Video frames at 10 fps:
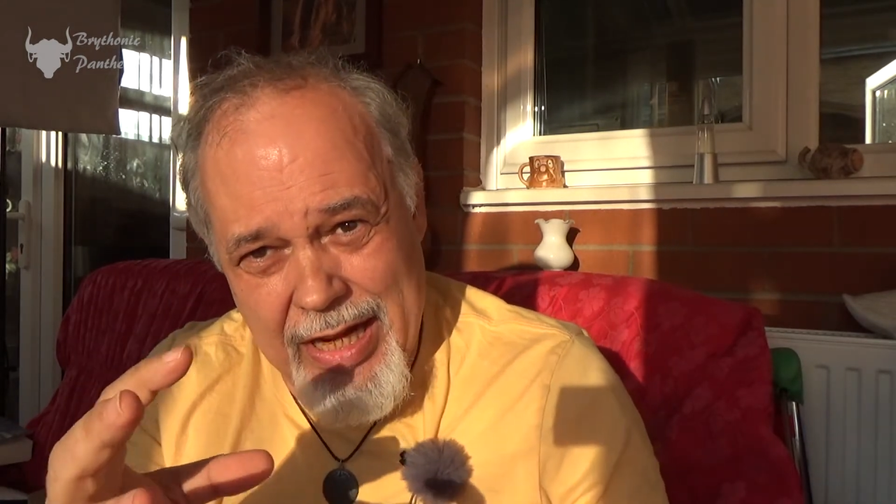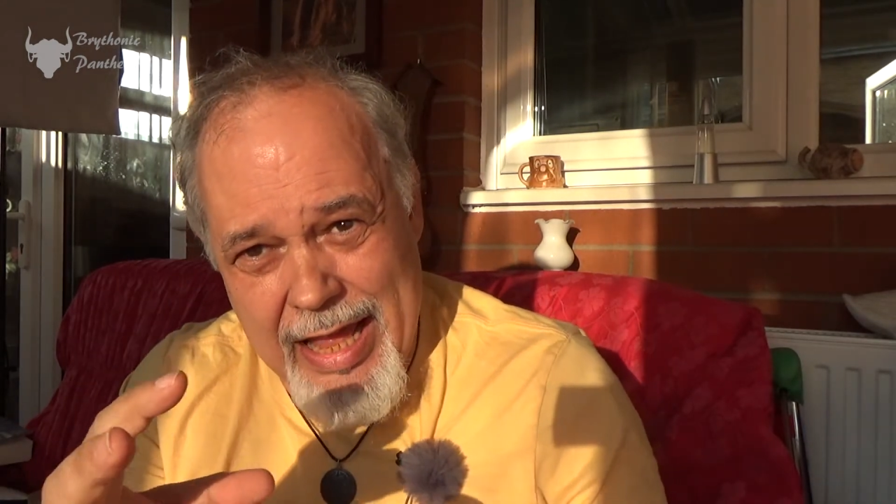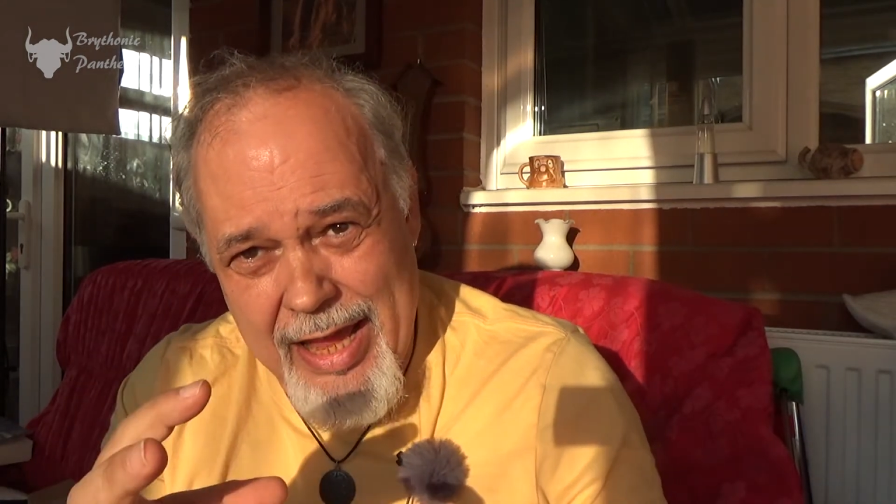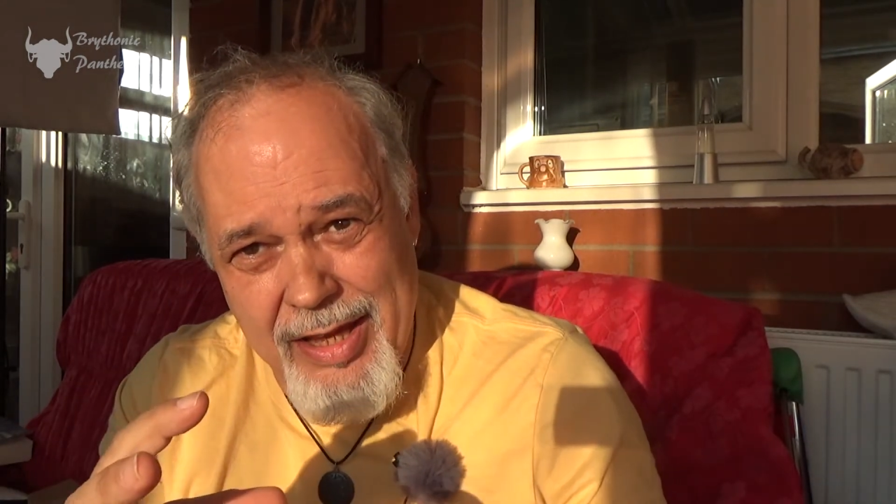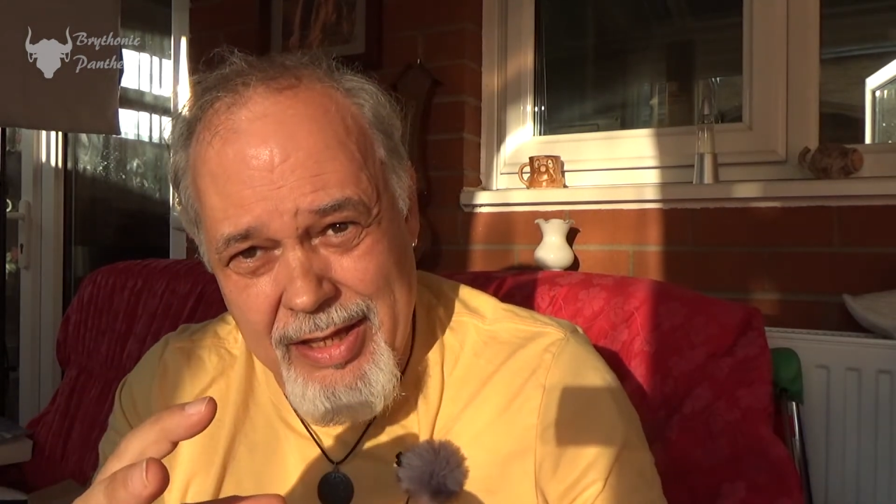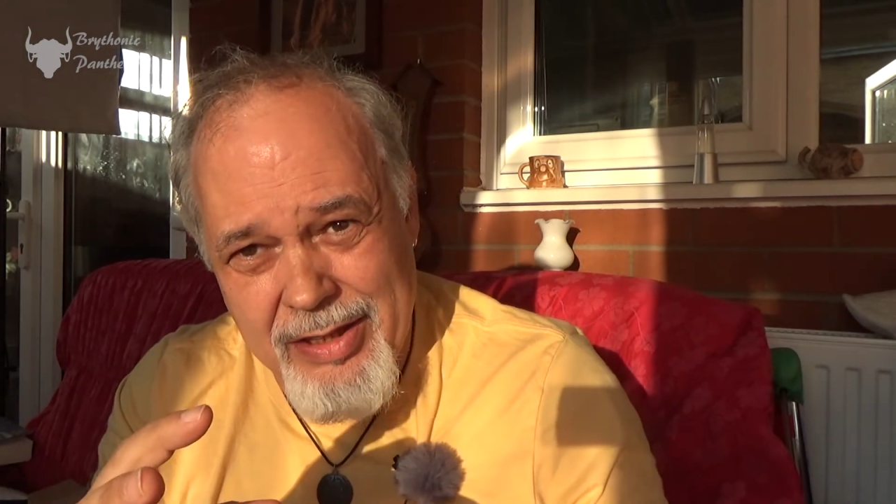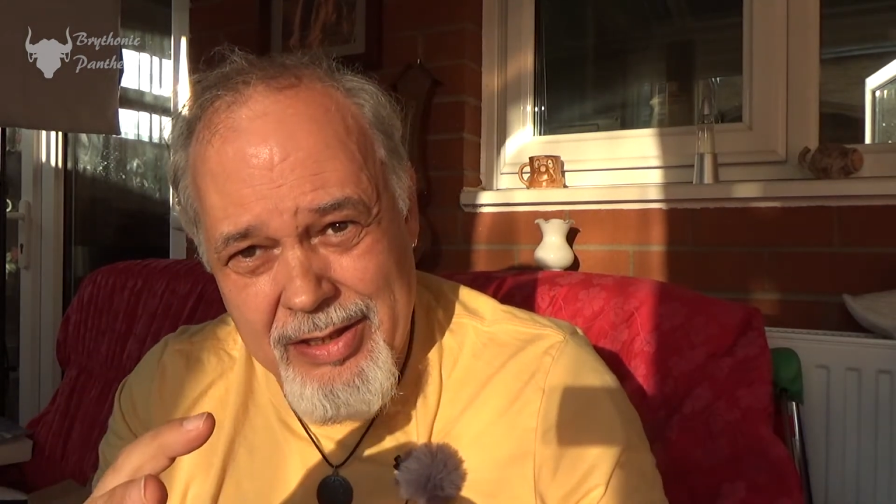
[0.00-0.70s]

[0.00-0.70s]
egg,